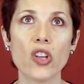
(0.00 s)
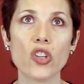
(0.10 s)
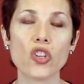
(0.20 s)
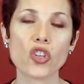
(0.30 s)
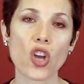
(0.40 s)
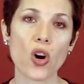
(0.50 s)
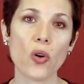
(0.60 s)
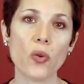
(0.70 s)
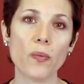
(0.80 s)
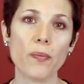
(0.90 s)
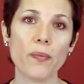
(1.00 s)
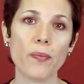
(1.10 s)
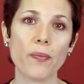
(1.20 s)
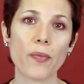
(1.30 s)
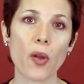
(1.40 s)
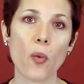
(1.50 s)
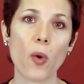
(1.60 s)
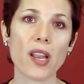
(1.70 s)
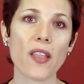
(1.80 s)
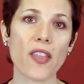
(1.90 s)
So
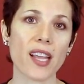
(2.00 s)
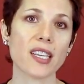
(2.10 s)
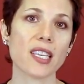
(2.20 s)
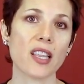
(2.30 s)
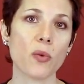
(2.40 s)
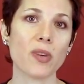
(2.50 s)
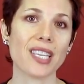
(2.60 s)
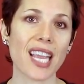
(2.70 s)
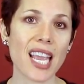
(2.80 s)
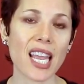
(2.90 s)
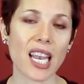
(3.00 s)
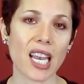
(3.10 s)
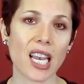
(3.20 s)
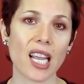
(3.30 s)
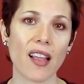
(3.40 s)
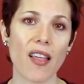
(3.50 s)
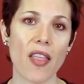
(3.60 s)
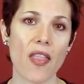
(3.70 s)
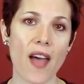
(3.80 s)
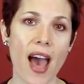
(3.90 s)
one of the things that was in
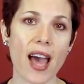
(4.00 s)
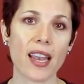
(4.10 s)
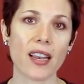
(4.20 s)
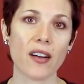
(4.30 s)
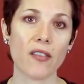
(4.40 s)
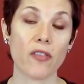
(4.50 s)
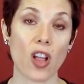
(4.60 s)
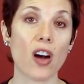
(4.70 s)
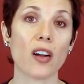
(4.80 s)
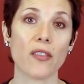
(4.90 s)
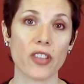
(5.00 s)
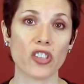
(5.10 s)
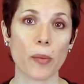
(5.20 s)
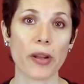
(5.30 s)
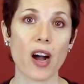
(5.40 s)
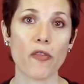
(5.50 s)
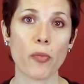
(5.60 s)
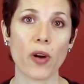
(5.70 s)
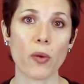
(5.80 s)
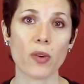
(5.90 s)
that vlog of the jumping off
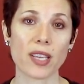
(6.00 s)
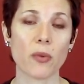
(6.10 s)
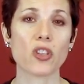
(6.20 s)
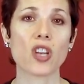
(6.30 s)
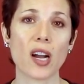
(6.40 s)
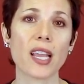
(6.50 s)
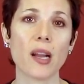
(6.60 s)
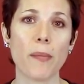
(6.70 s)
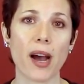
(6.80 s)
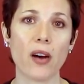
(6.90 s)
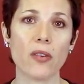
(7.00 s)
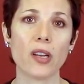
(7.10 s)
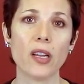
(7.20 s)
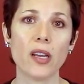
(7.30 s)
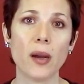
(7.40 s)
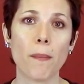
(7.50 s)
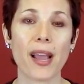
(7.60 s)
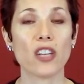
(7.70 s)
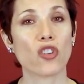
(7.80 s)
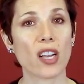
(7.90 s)
point was I was talking about
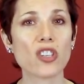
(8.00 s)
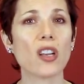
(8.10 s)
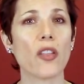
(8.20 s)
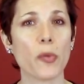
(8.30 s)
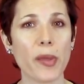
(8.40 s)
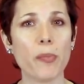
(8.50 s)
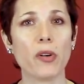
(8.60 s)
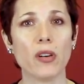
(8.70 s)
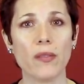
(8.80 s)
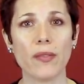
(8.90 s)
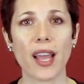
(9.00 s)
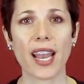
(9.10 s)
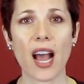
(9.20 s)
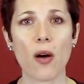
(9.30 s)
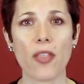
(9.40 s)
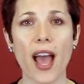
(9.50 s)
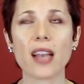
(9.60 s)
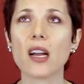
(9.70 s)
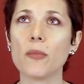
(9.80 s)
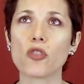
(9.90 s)
my attraction to other people and how
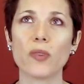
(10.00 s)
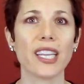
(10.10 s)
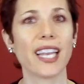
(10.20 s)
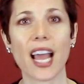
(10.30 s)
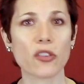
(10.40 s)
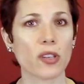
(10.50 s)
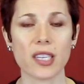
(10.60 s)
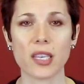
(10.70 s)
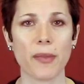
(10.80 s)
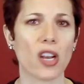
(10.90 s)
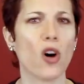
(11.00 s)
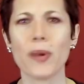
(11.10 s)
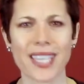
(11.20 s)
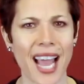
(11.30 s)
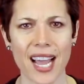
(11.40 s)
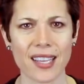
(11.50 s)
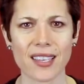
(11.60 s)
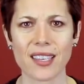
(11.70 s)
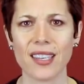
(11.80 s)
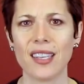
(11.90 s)
that comes really naturally to me. It always
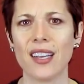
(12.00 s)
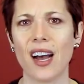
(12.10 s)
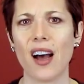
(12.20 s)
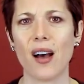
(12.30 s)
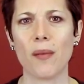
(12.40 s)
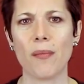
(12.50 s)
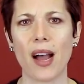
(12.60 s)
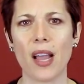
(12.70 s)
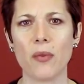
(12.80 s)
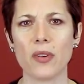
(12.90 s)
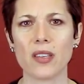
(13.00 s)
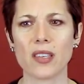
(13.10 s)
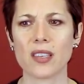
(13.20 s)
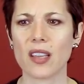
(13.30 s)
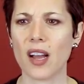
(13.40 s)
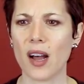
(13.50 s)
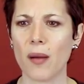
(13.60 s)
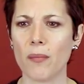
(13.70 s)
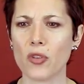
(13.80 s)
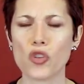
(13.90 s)
has. Um, I was
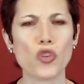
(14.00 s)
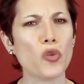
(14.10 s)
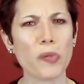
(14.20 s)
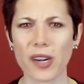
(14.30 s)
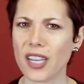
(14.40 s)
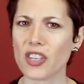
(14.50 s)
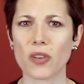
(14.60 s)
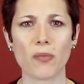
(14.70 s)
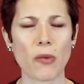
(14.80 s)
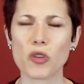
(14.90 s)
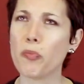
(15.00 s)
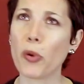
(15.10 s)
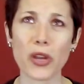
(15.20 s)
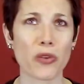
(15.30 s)
um, super into, I was boy